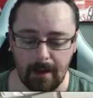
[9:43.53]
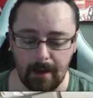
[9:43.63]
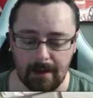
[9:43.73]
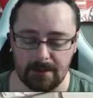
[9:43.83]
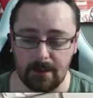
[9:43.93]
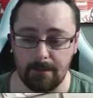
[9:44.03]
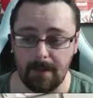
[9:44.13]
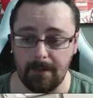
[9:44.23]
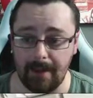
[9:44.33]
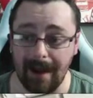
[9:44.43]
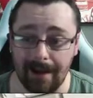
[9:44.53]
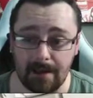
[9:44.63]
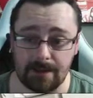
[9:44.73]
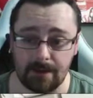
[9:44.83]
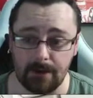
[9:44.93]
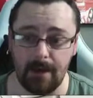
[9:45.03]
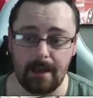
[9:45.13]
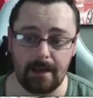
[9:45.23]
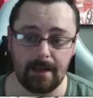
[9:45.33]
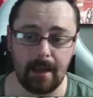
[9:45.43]
and it's going to be the ISO
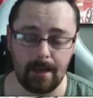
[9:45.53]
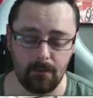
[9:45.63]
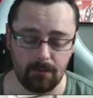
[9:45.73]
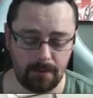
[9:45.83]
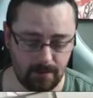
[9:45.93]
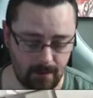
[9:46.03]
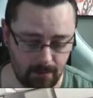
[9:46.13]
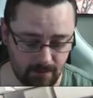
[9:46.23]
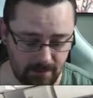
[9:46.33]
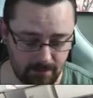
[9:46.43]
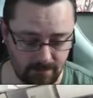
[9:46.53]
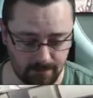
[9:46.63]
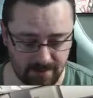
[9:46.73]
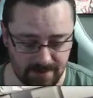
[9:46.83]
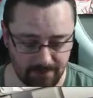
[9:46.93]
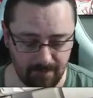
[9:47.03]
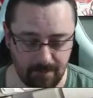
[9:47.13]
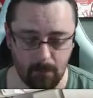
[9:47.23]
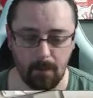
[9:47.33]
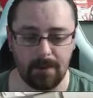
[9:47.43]
AEK board, which is
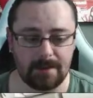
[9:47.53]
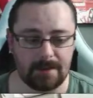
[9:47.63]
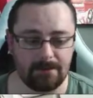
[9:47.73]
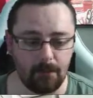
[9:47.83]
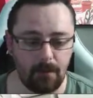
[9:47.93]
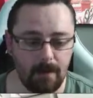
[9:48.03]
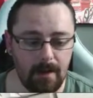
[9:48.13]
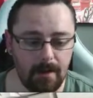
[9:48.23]
specifically what this is for.